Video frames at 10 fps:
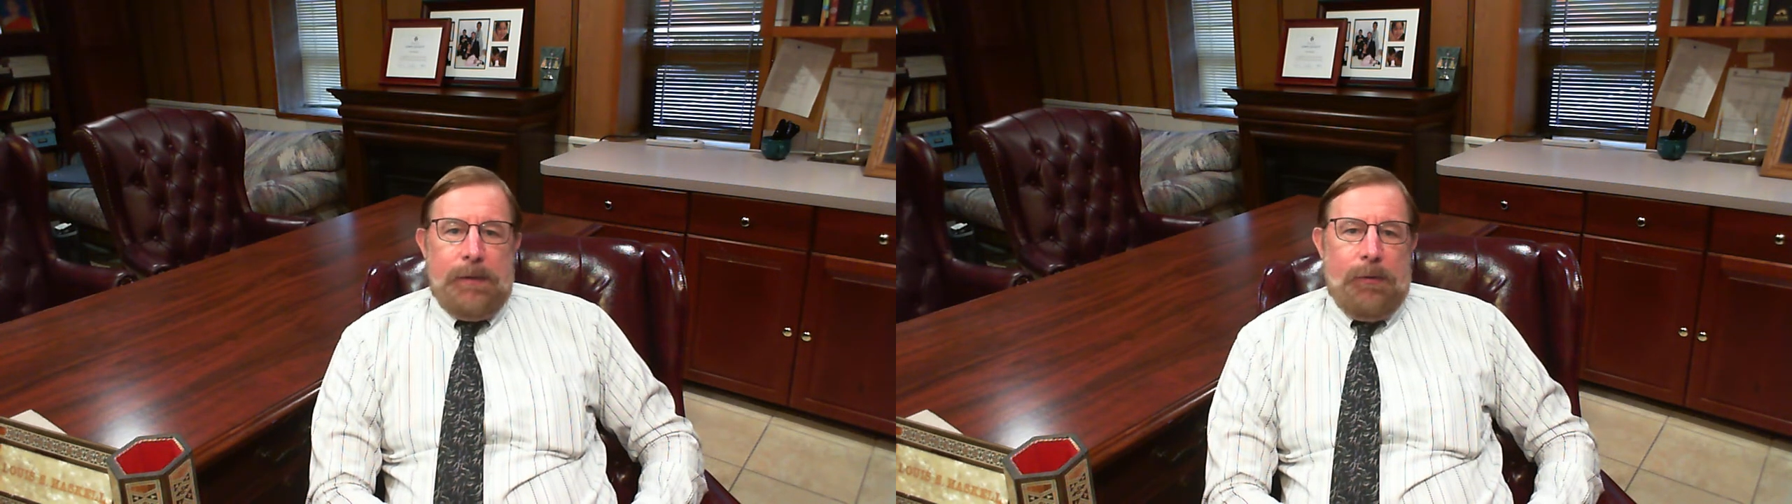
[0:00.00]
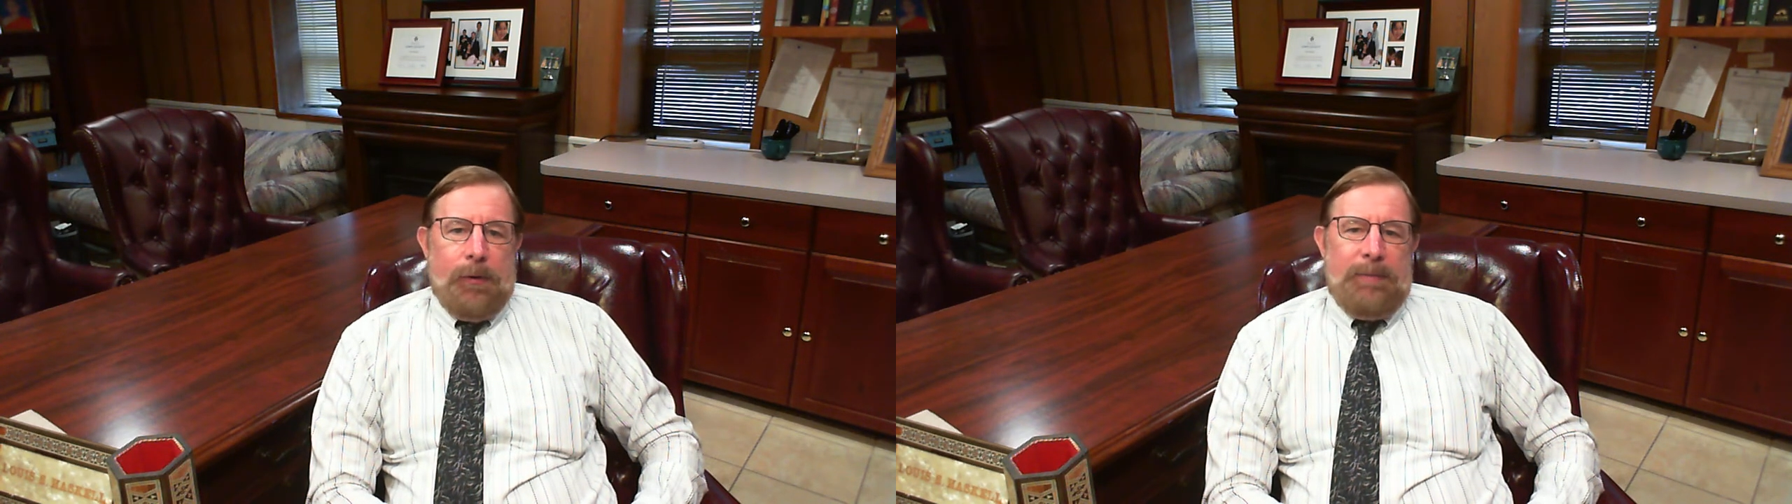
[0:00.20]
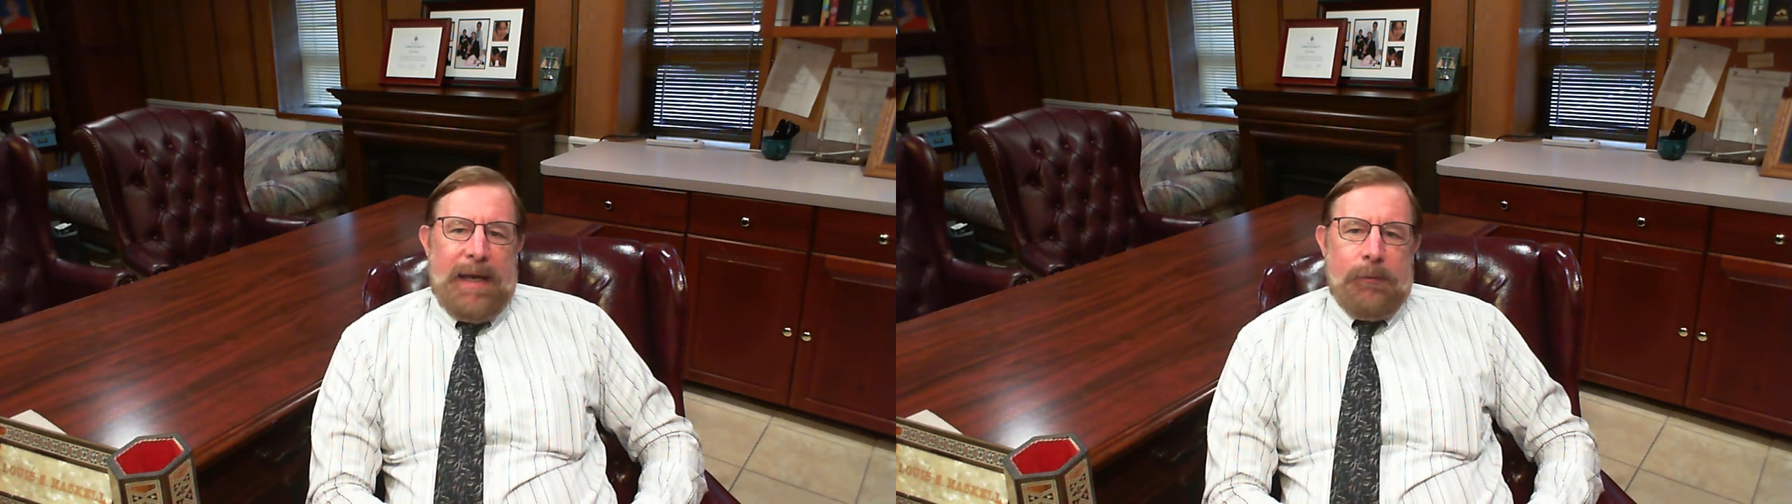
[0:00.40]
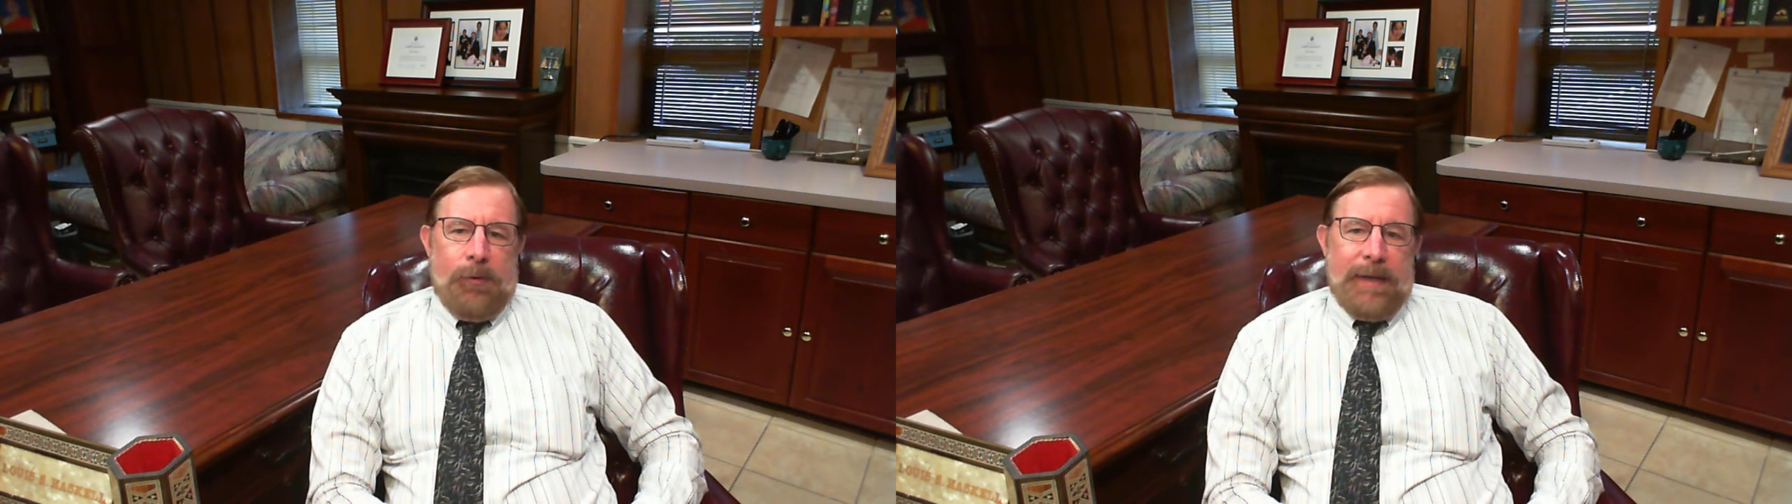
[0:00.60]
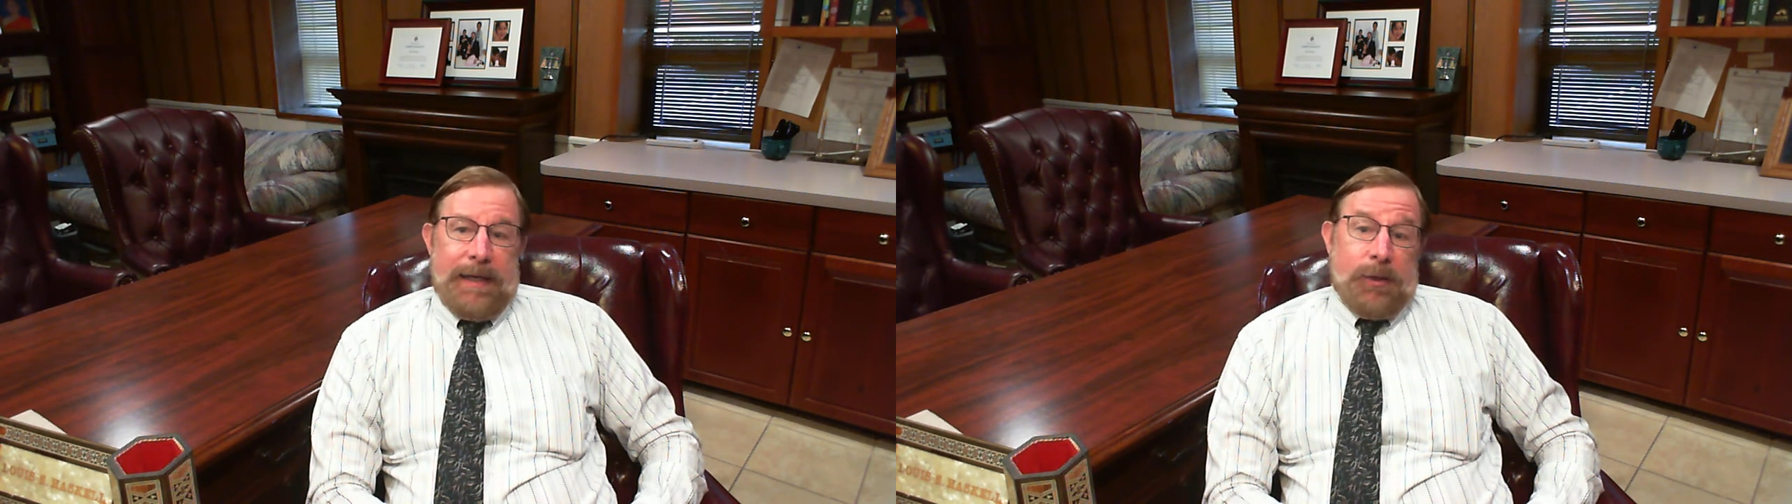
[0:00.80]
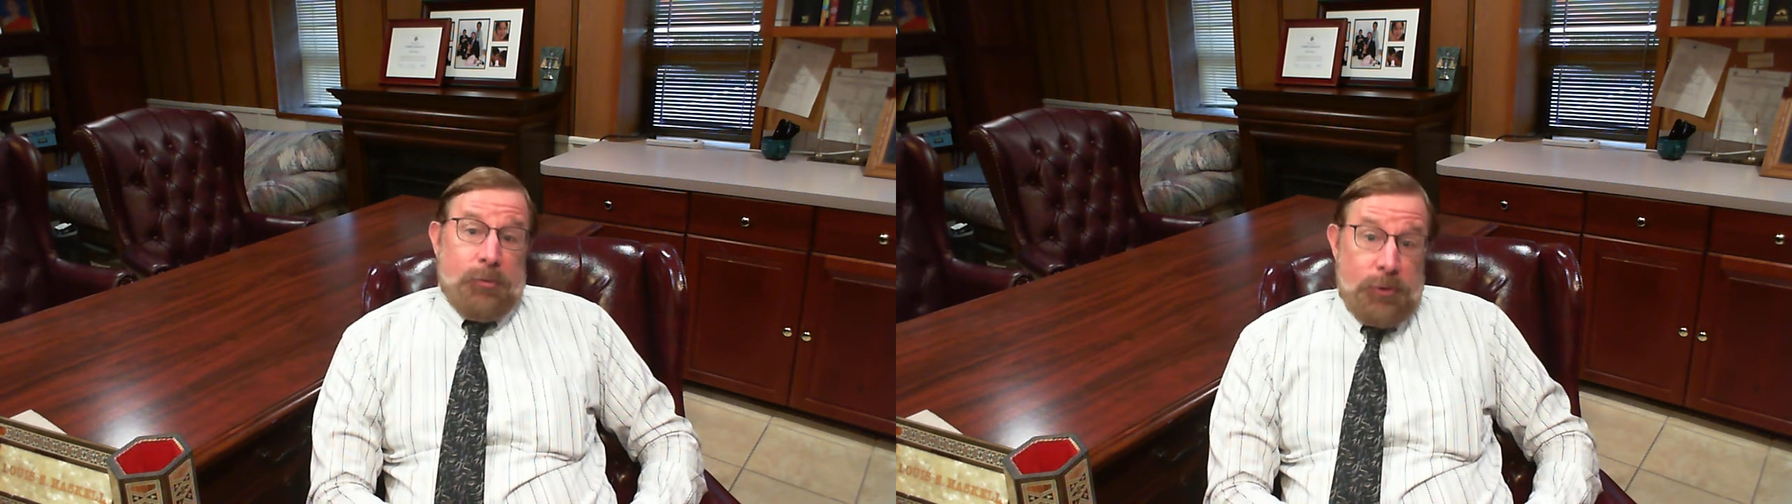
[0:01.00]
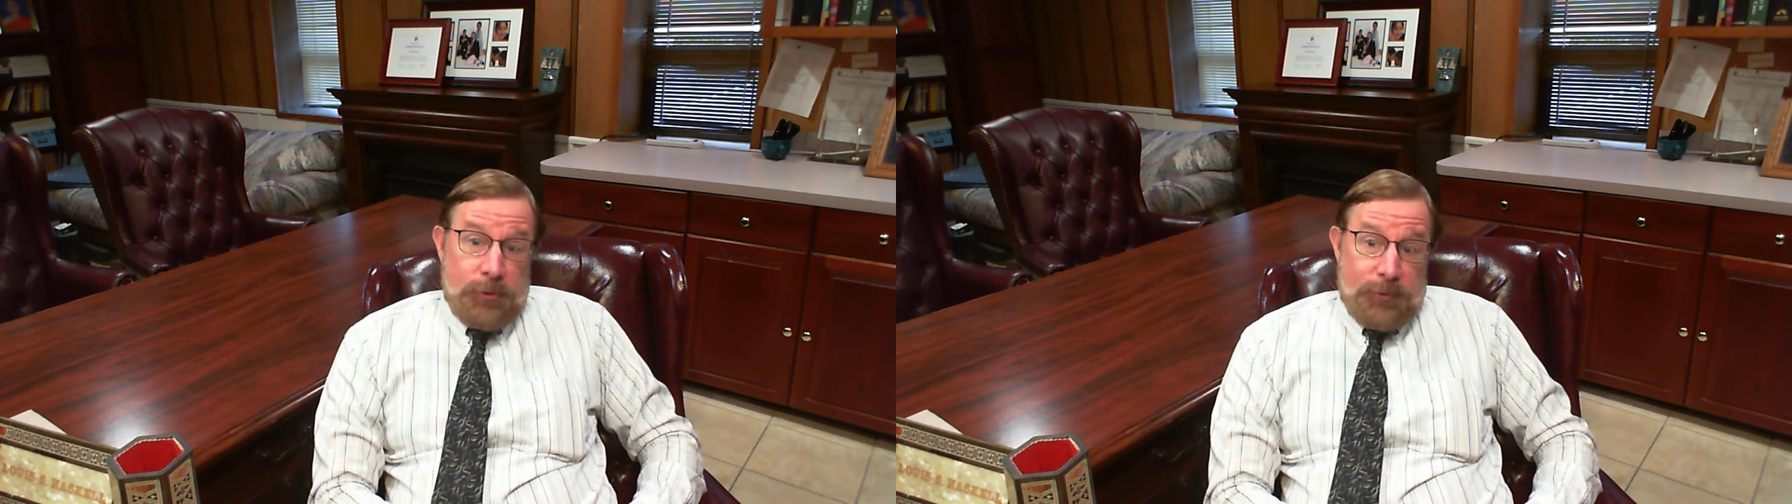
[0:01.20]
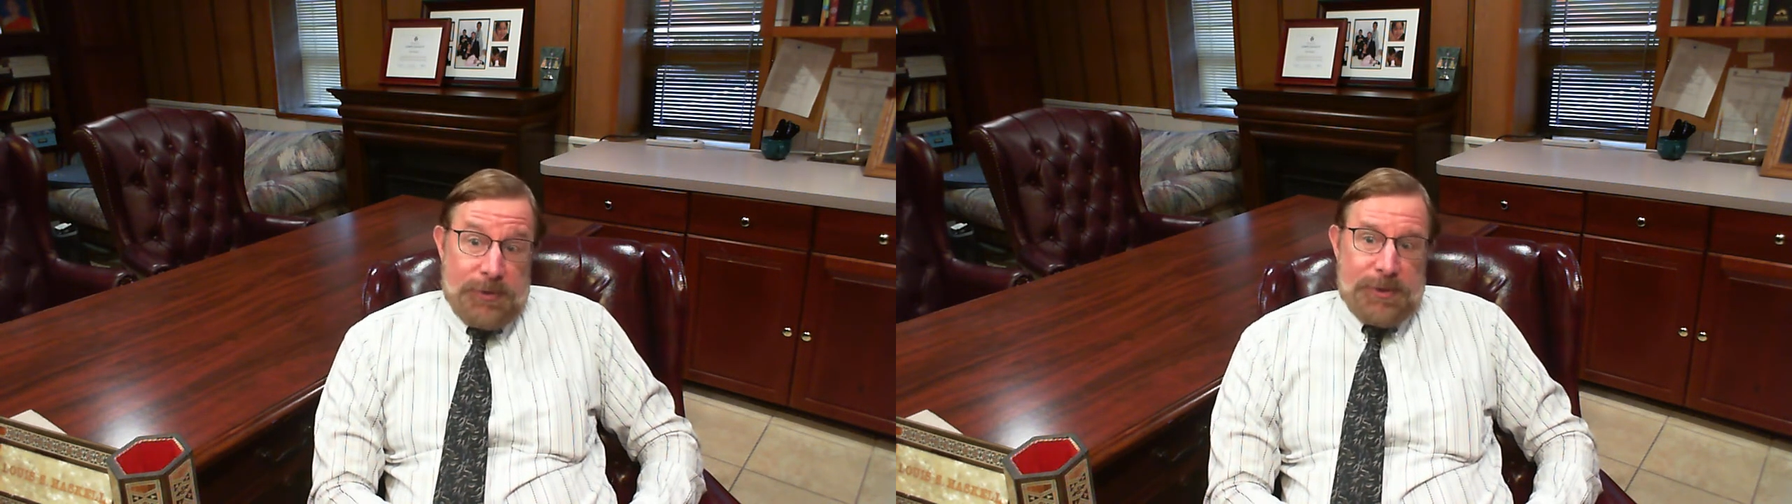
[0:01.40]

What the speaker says: or payroll that accrues